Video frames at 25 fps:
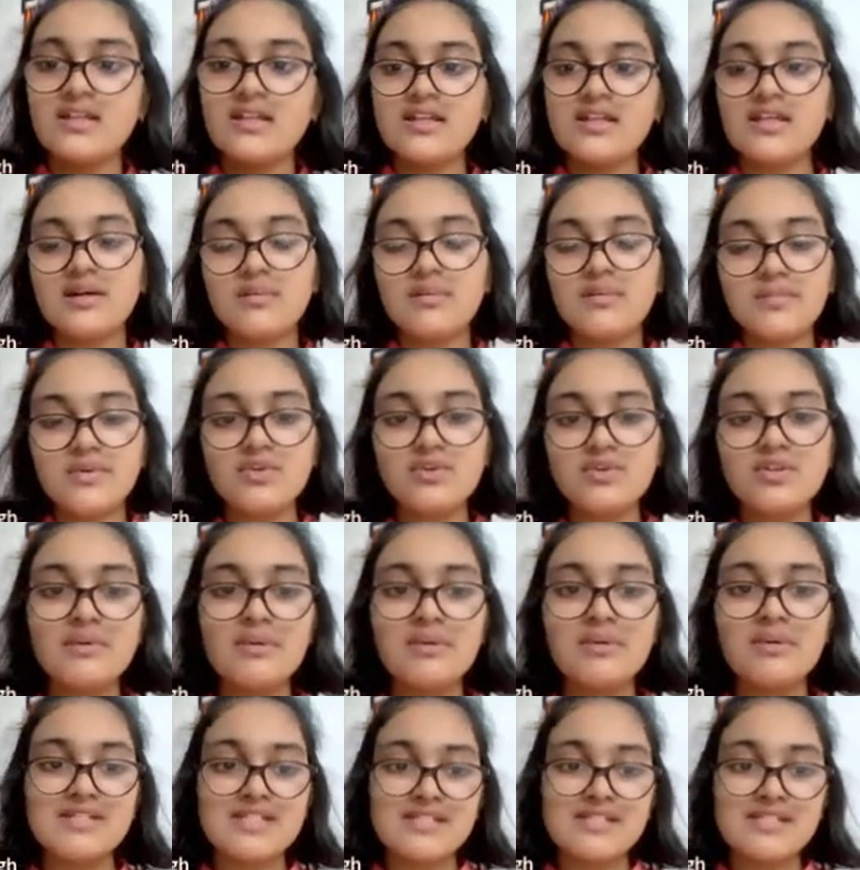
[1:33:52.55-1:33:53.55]
The computer
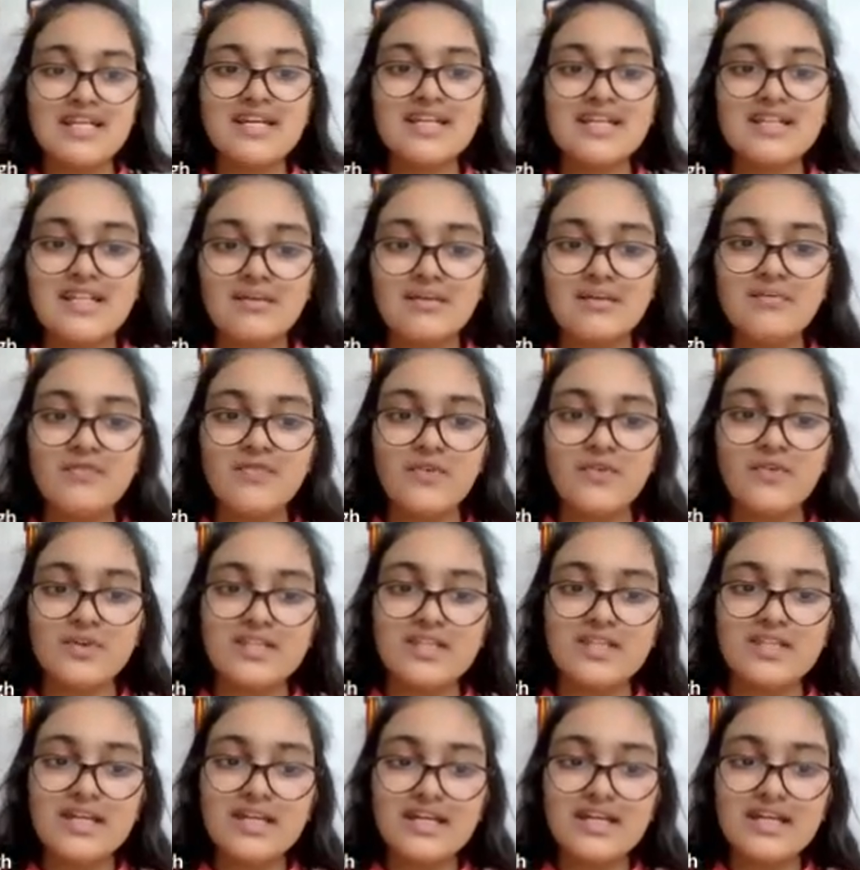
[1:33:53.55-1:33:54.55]
may mistake them for
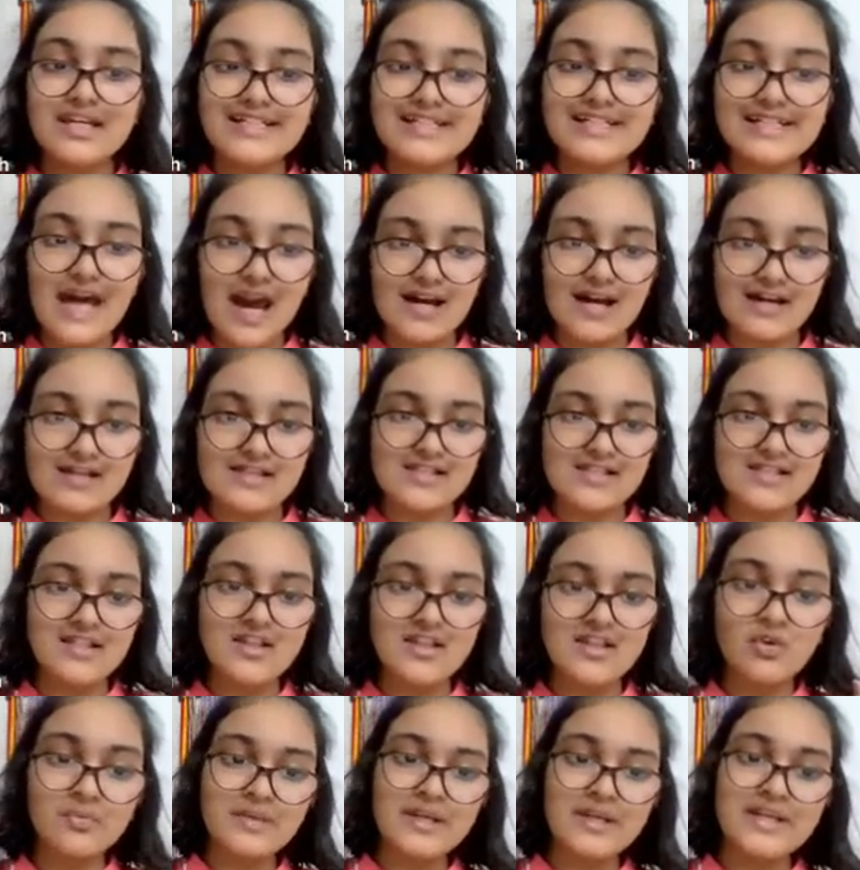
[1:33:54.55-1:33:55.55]
the tags,
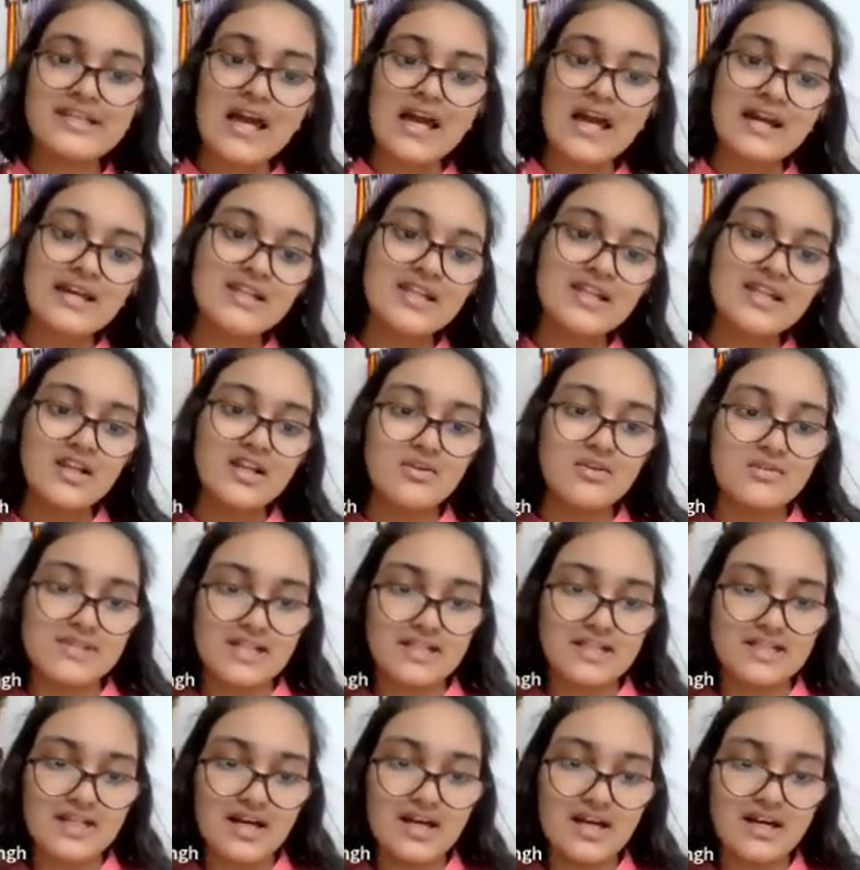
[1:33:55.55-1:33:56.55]
the opening tag and the
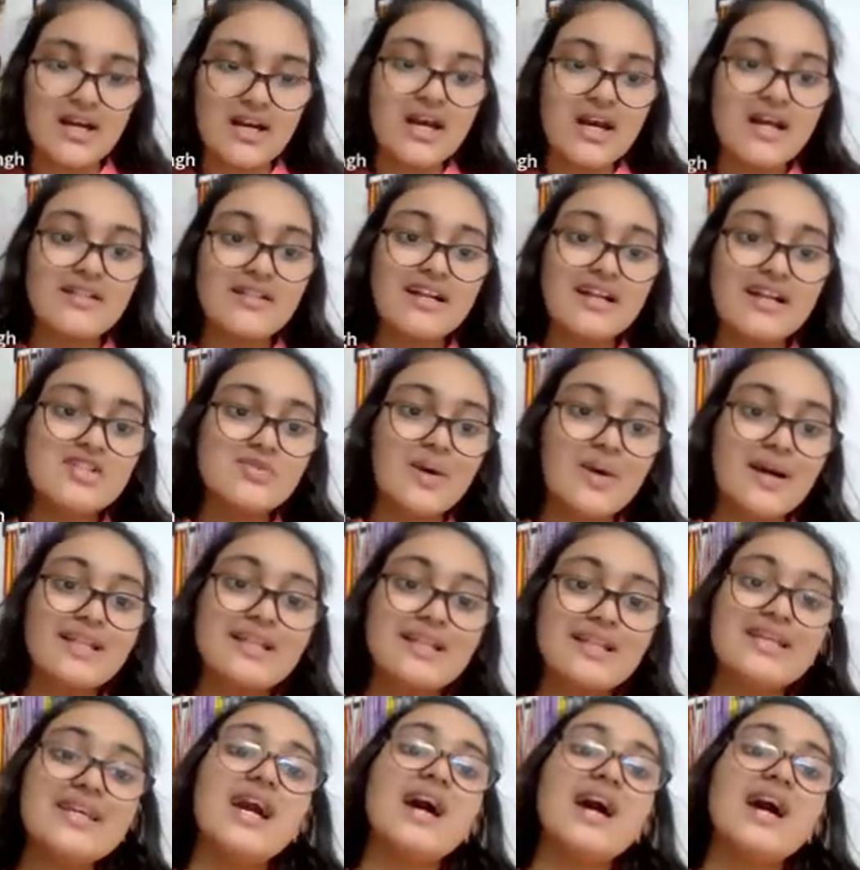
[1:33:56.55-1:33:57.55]
closing tag. That's why
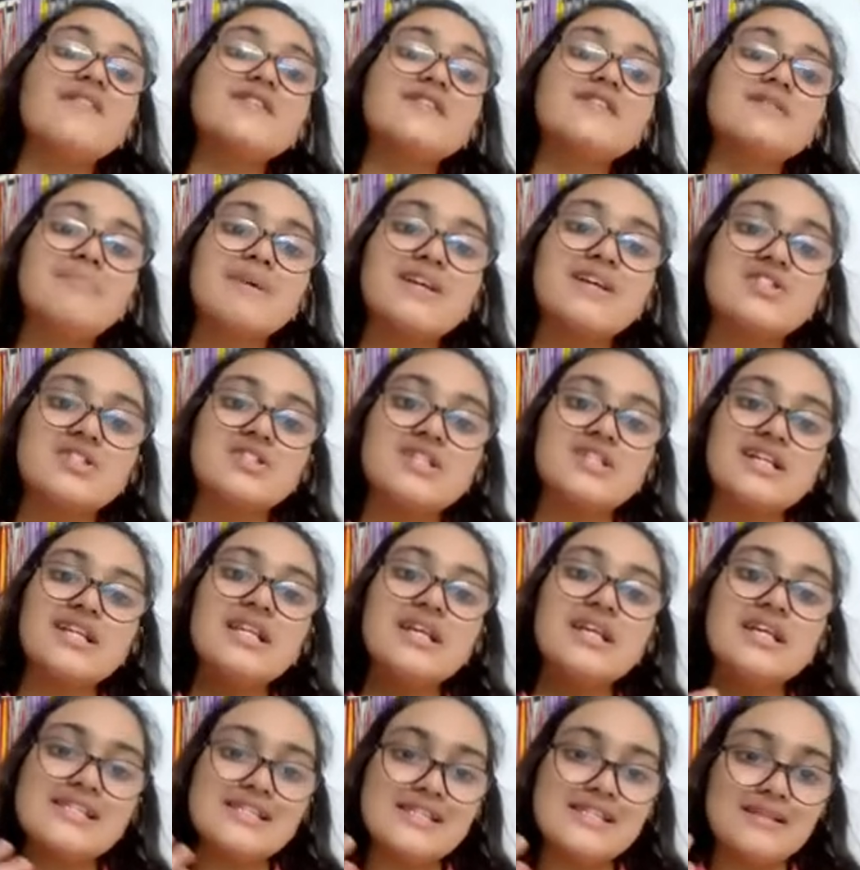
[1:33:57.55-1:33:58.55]
they have
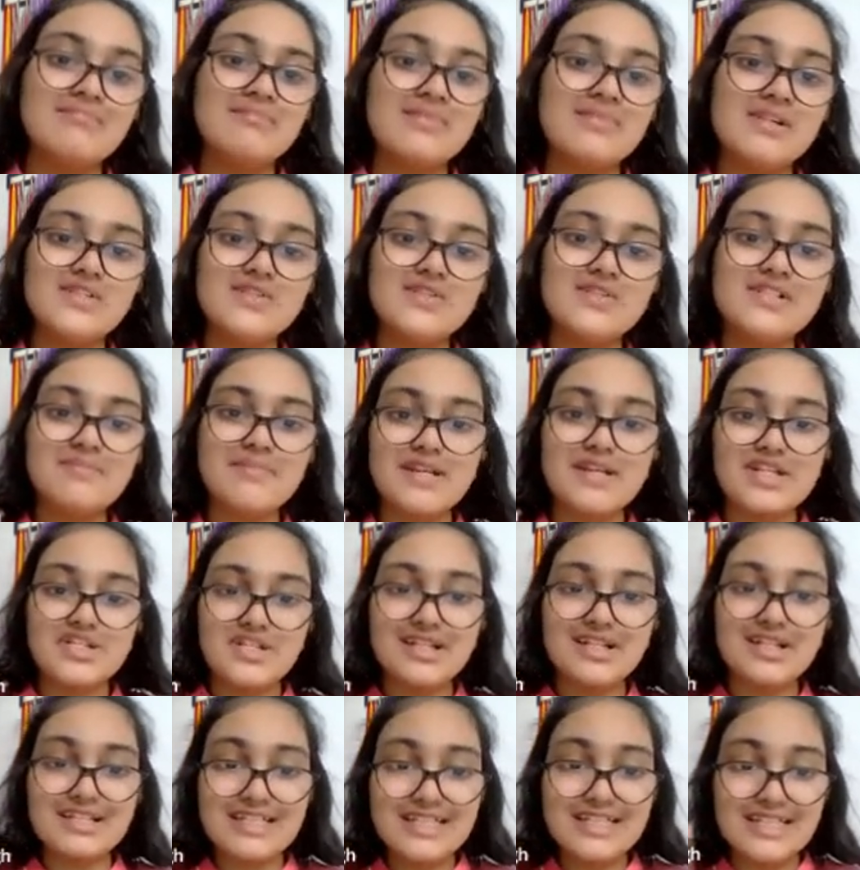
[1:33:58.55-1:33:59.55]
special symbols or
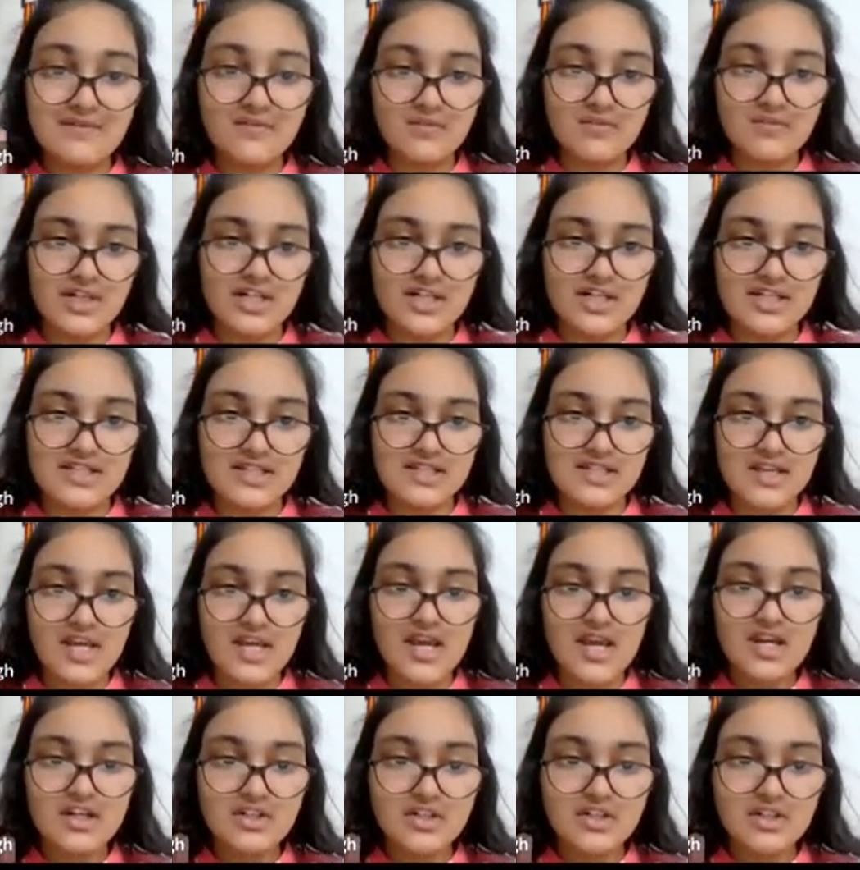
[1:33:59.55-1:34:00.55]
special keywords
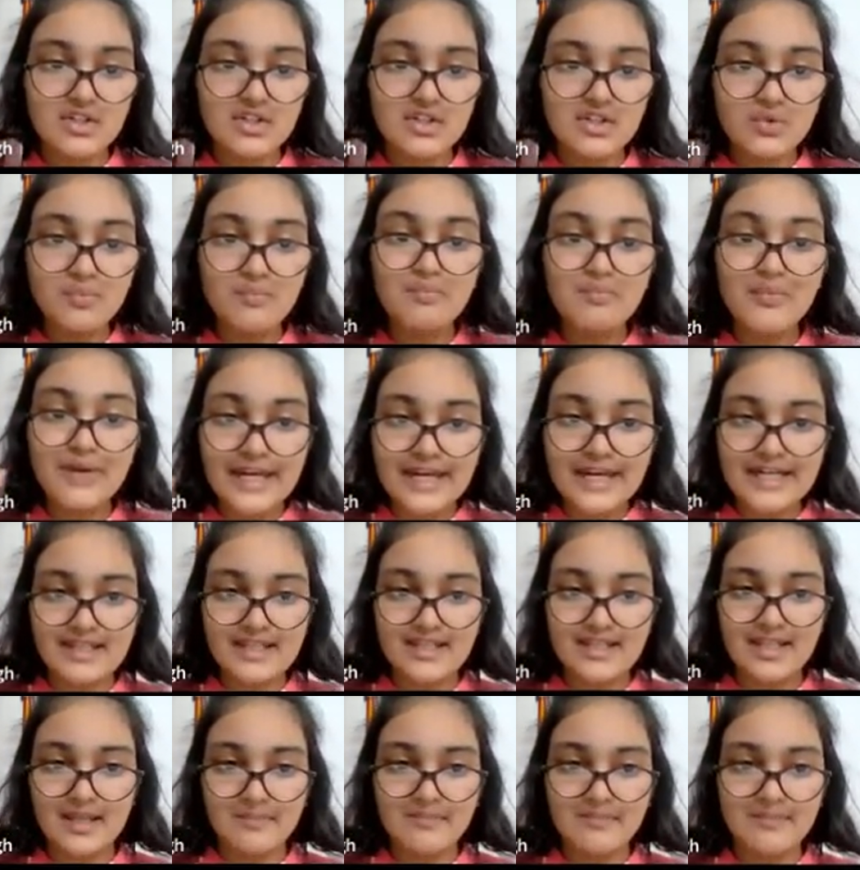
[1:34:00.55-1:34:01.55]
to print
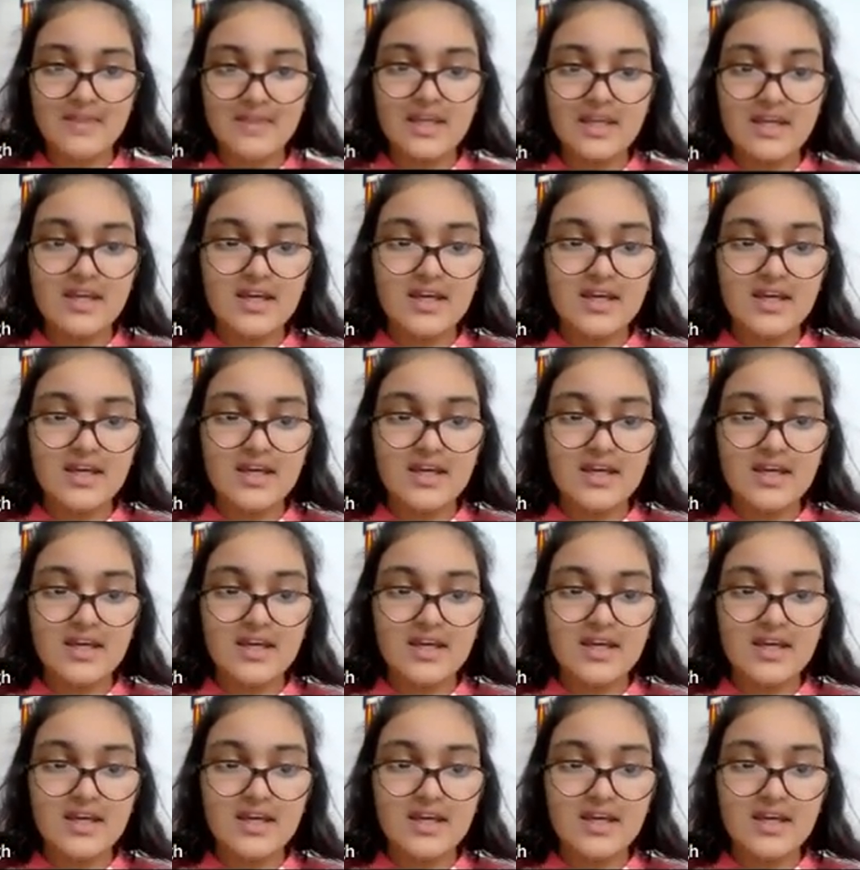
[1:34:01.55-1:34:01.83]
them.